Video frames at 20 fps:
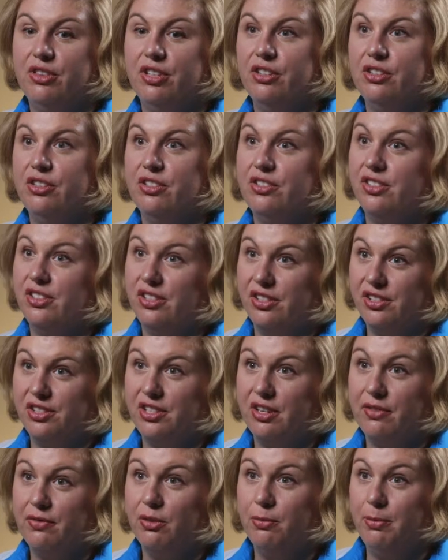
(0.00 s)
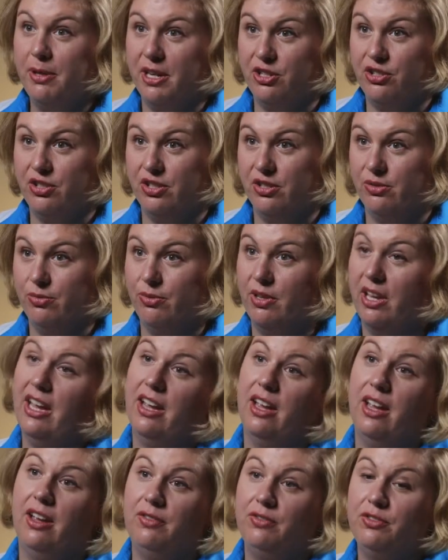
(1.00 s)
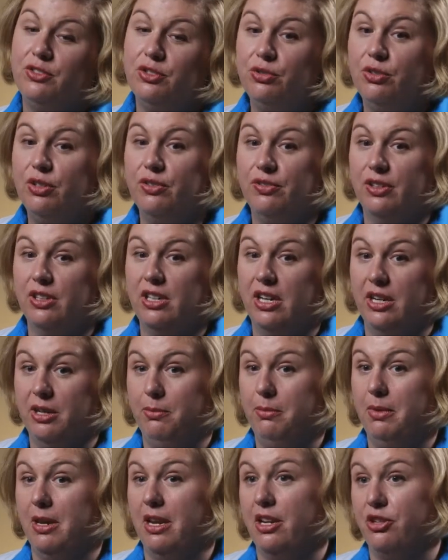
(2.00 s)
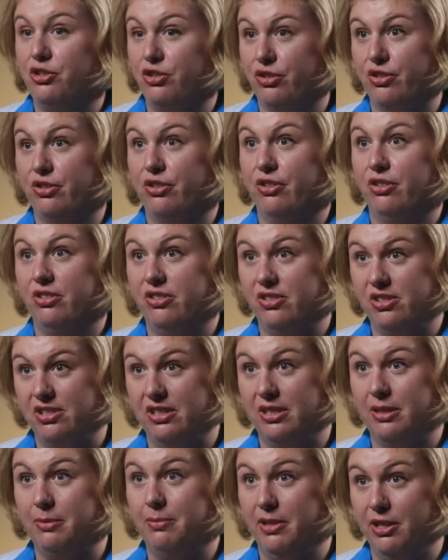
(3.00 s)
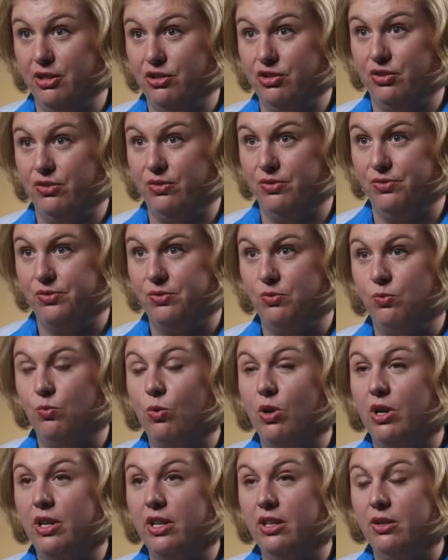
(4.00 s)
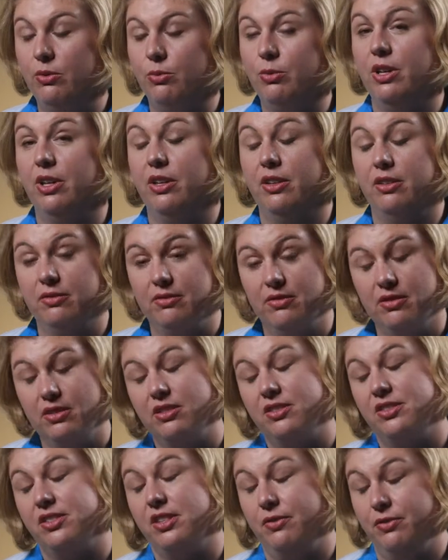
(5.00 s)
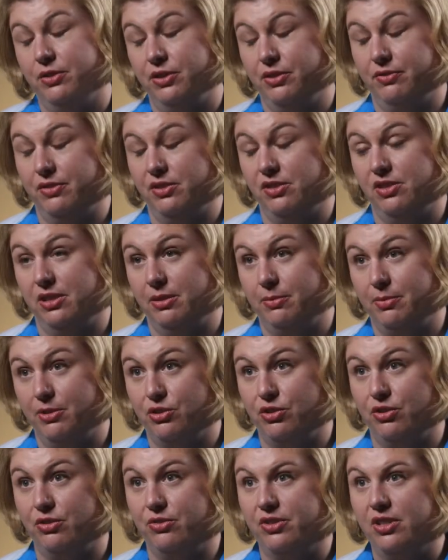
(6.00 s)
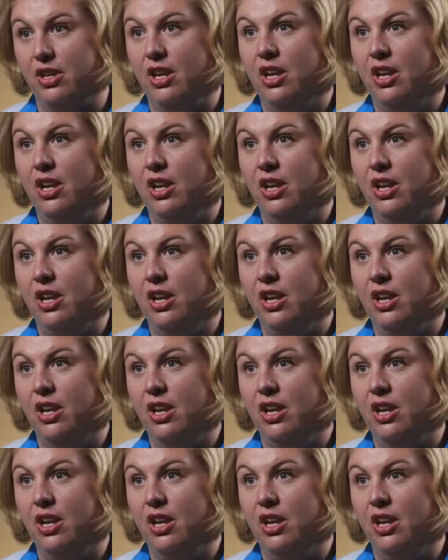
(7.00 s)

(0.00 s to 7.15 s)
There's several patients will have two different kind of major sleep issues. Several different sleep issues.